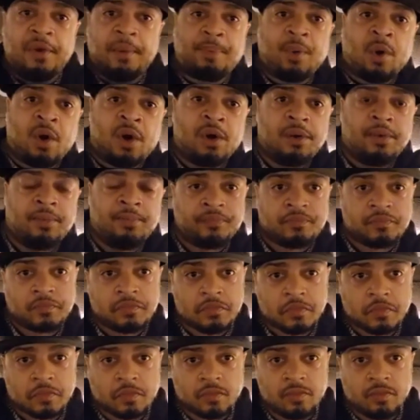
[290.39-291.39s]
football
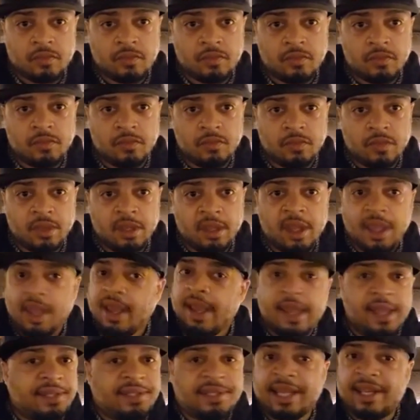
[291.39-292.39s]
is
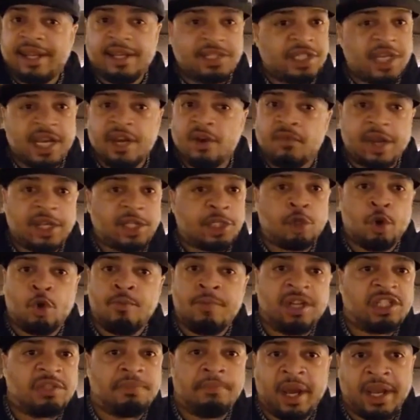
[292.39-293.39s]
that it generates so
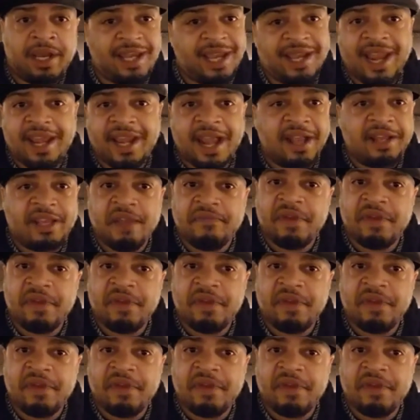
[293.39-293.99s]
much money and they're not